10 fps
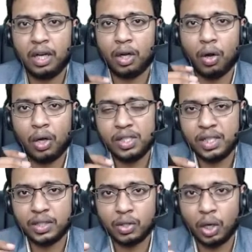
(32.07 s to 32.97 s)
not
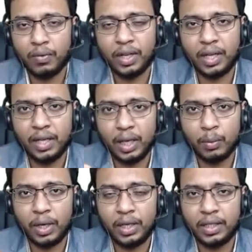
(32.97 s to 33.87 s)
just solving
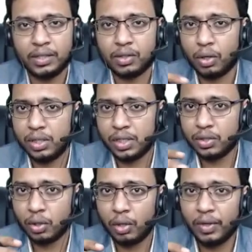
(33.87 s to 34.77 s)
inequalities, not just
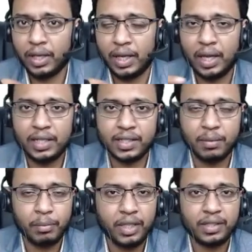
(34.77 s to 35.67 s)
solving A's
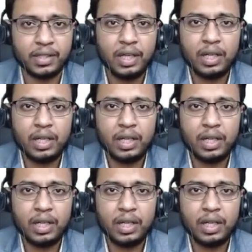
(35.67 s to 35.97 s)
and B's